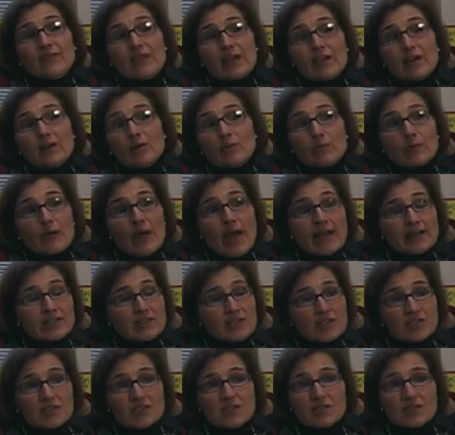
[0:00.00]
they don't
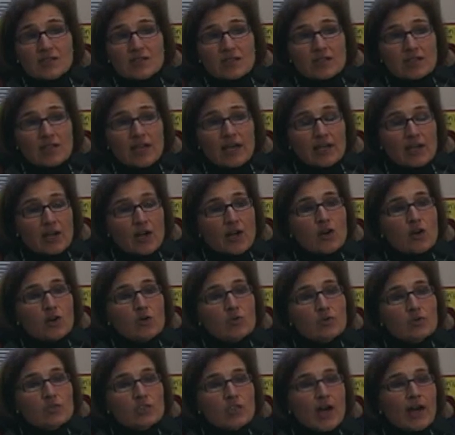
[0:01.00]
practice at home,
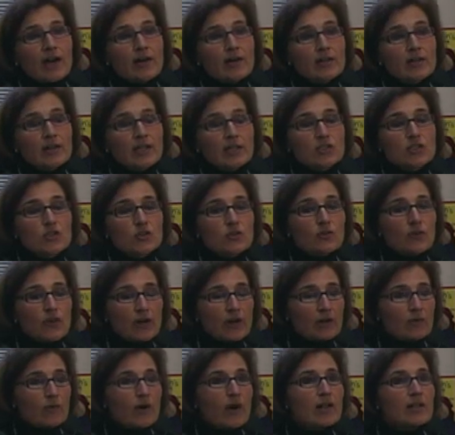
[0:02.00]
a child can do
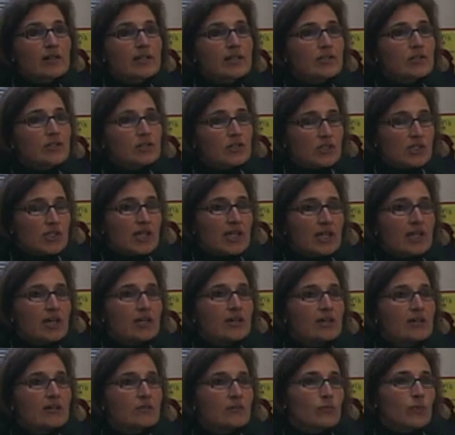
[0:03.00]
very well and
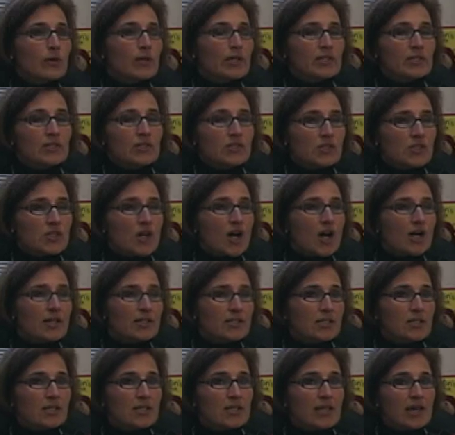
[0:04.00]
understand what is taught
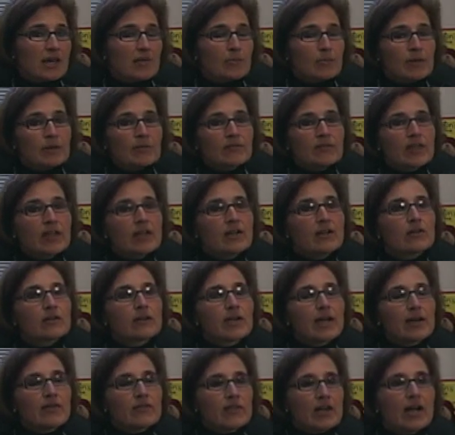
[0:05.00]
to them, but if they don't
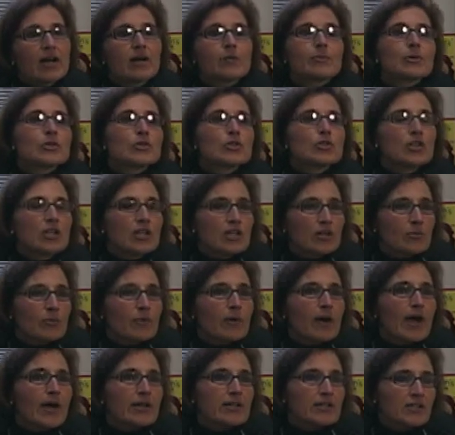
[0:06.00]
have the opportunity to
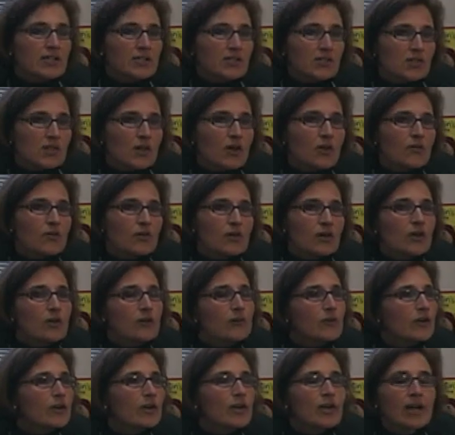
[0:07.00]
practice over and
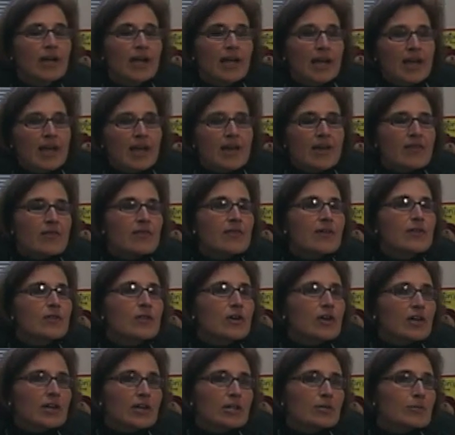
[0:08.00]
over, then they're
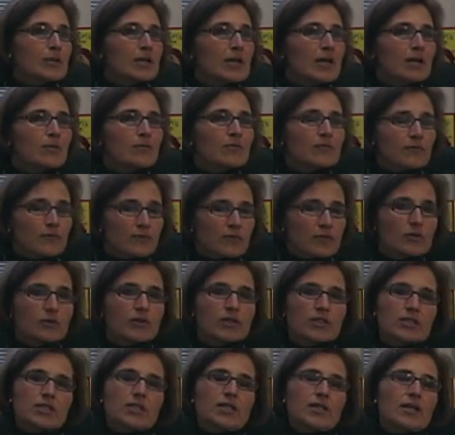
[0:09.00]
not going to become
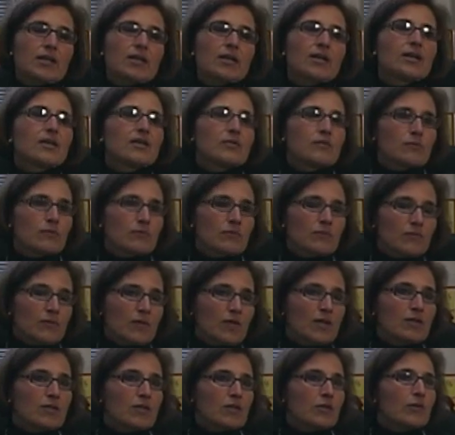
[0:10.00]
fluent in,
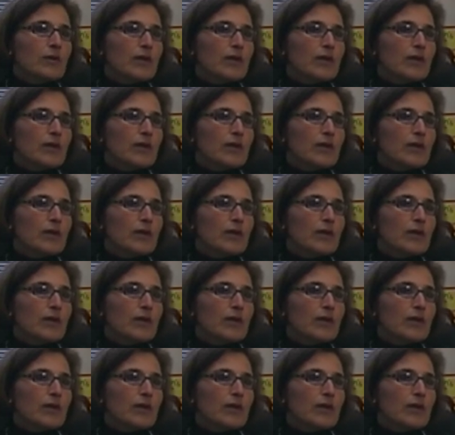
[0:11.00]
in their